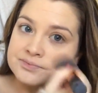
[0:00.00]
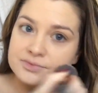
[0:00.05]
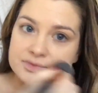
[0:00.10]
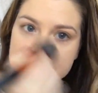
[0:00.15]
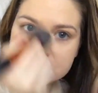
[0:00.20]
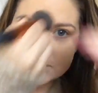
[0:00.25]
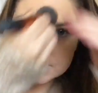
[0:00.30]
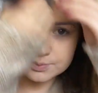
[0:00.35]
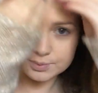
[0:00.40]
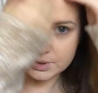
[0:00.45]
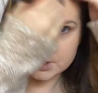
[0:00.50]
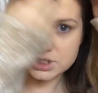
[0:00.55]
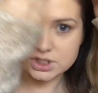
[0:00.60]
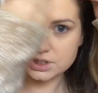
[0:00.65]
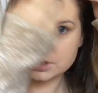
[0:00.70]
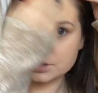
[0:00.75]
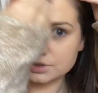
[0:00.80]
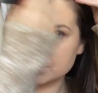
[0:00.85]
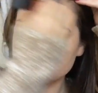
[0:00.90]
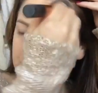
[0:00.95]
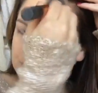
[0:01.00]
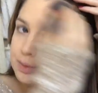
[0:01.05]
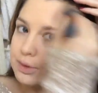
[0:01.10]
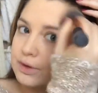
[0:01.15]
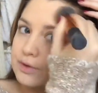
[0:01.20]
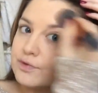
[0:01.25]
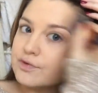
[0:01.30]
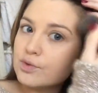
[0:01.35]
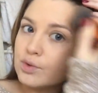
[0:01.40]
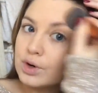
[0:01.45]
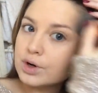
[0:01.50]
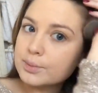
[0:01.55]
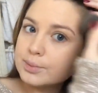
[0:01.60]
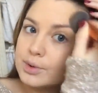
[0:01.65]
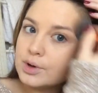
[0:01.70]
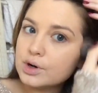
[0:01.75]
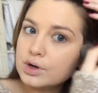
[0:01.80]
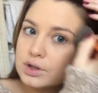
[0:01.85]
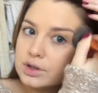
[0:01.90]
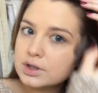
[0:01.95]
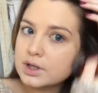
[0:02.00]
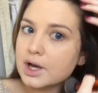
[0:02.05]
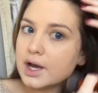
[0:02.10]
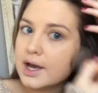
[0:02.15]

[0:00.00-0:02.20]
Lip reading: These brushes are super affordable,